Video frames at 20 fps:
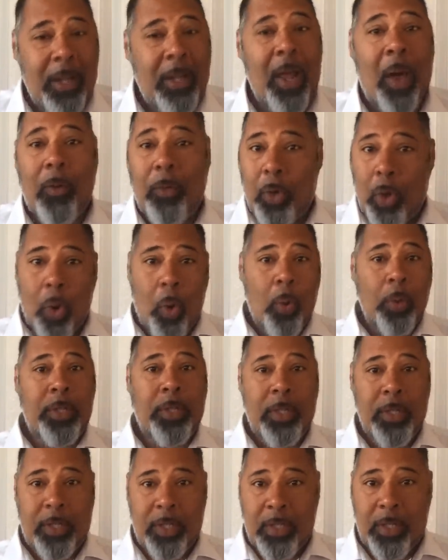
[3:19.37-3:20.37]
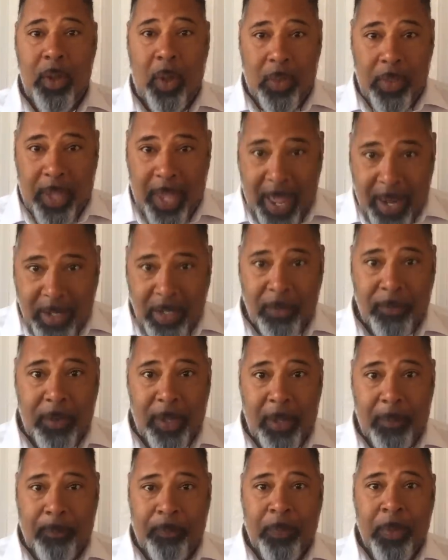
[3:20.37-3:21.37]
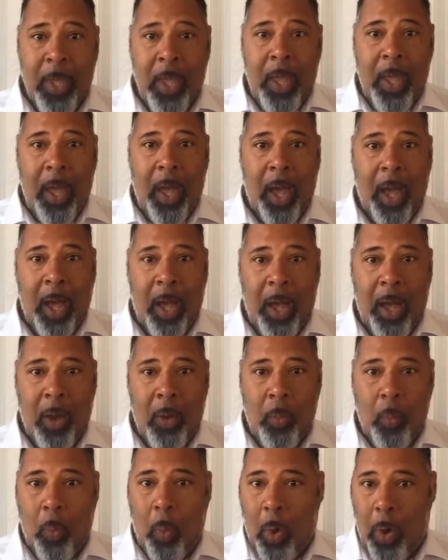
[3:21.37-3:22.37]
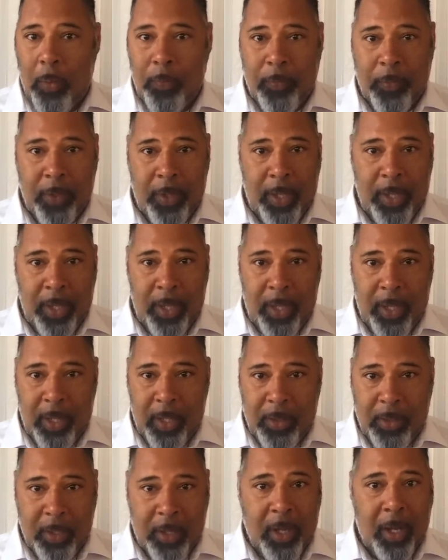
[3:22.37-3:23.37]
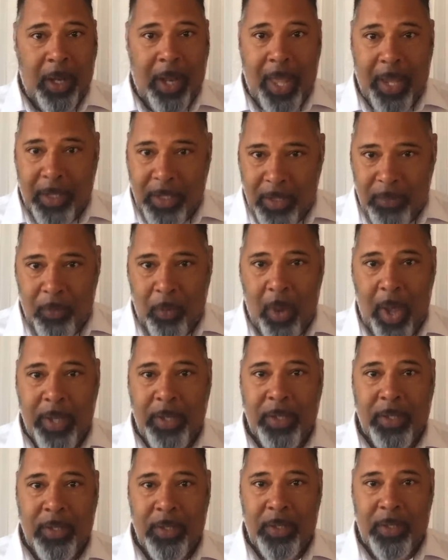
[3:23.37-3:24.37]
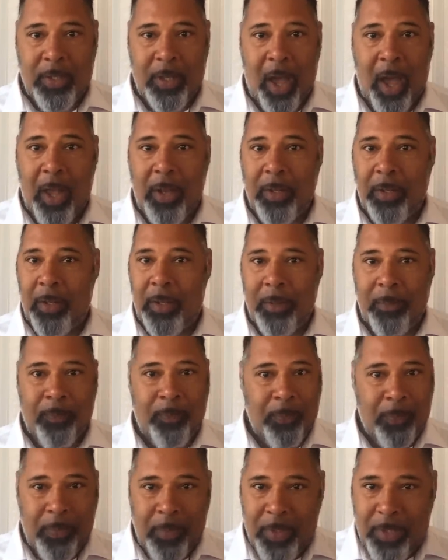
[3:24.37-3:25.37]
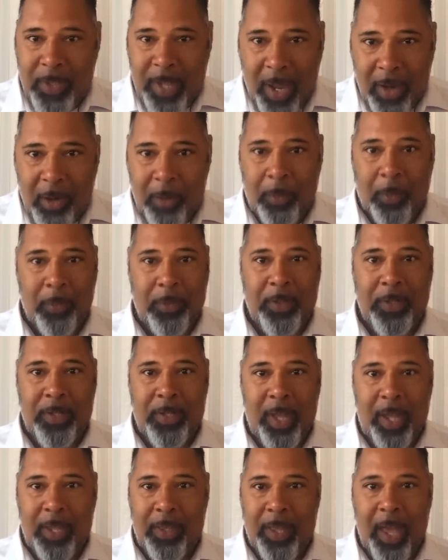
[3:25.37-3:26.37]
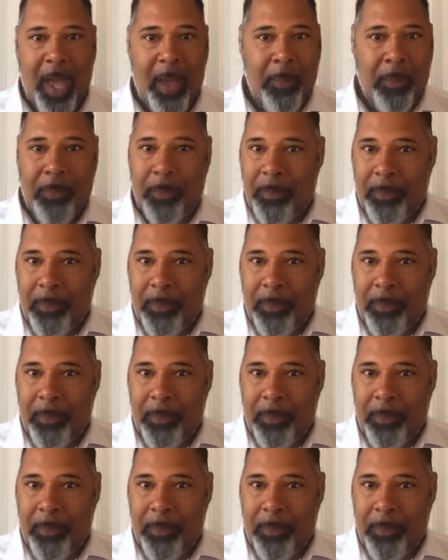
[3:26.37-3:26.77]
Now, of course, this is not the end of it. What the collective West has done, it's terrible to say that.